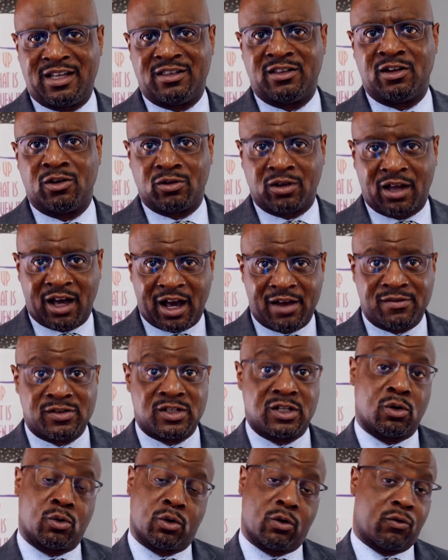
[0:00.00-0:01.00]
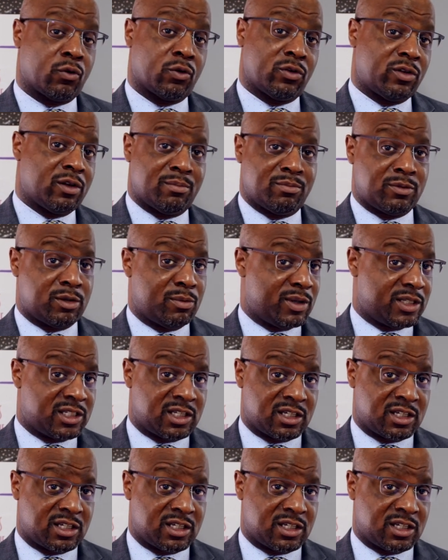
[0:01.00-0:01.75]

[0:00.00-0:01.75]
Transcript: in their lives in order for them to be